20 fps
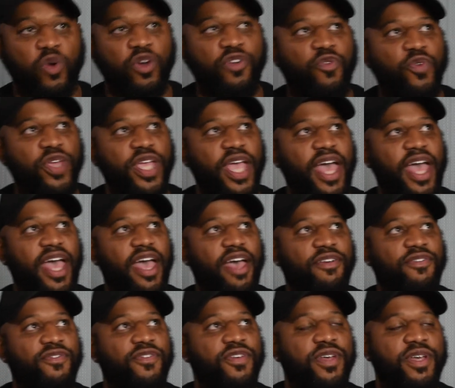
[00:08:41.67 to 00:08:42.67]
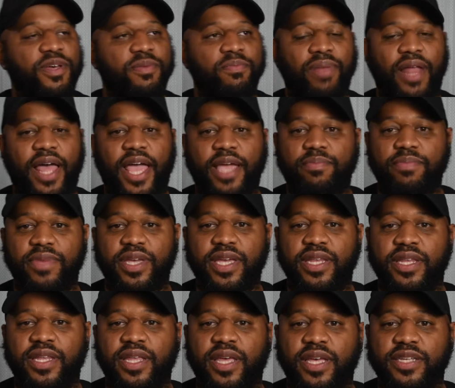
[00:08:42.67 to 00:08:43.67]
if we have black
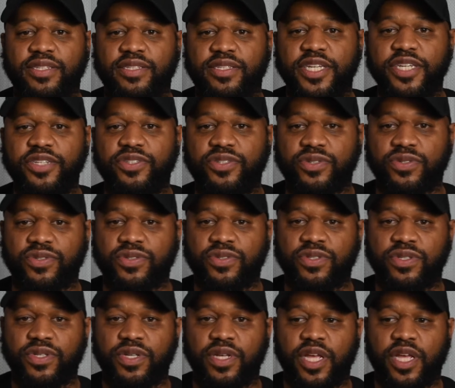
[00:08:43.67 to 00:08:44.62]
men as teachers,